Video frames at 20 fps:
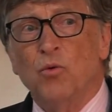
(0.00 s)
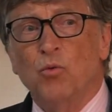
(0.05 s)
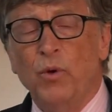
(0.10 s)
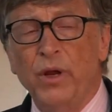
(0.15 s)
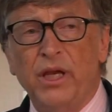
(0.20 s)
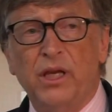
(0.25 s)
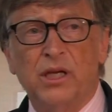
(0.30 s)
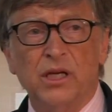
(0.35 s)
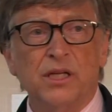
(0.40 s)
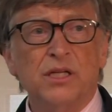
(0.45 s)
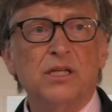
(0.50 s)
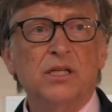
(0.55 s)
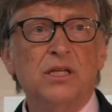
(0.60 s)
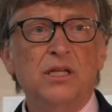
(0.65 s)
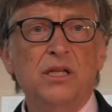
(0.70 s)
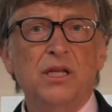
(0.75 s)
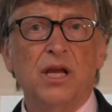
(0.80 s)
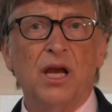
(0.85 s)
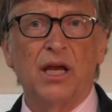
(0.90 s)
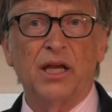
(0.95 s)
We can
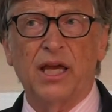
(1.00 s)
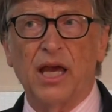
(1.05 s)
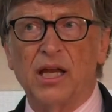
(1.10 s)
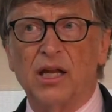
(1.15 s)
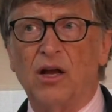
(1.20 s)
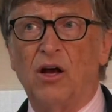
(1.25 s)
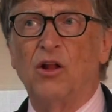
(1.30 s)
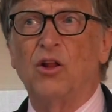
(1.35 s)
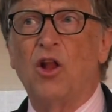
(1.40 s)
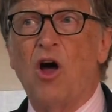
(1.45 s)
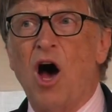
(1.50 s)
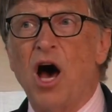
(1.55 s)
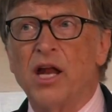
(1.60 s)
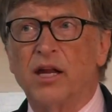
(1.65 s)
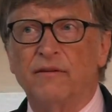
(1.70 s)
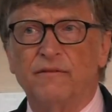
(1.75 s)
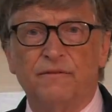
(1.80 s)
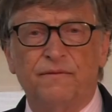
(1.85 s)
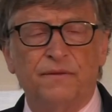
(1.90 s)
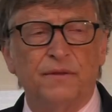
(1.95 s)
get a
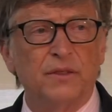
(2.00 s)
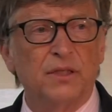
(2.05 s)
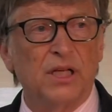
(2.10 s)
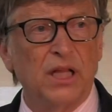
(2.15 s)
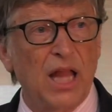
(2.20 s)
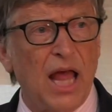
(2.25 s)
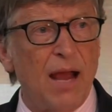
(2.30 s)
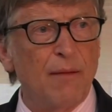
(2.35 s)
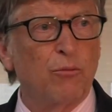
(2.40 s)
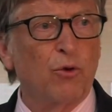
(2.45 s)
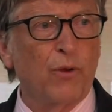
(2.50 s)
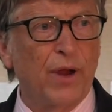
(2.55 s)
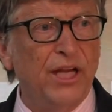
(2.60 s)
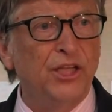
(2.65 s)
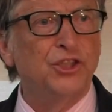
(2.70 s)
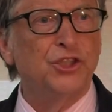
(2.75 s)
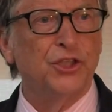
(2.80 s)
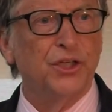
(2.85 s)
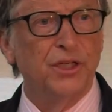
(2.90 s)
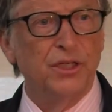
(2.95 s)
lot of
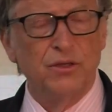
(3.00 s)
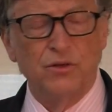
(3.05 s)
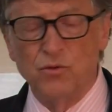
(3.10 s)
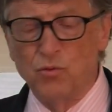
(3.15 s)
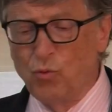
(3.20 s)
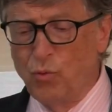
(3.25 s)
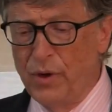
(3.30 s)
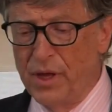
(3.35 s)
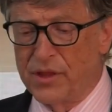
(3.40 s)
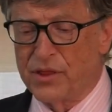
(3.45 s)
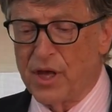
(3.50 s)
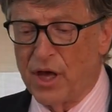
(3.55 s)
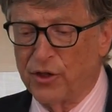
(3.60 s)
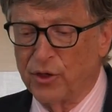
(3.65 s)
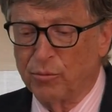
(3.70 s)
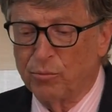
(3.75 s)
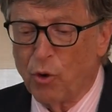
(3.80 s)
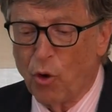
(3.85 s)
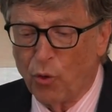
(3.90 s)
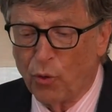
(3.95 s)
collaboration with
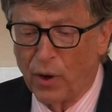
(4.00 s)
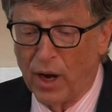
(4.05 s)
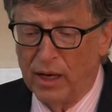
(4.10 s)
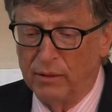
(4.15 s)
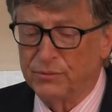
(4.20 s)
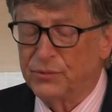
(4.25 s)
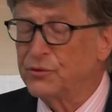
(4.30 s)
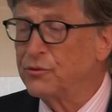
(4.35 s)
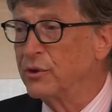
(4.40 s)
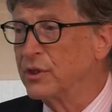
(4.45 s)
other programs.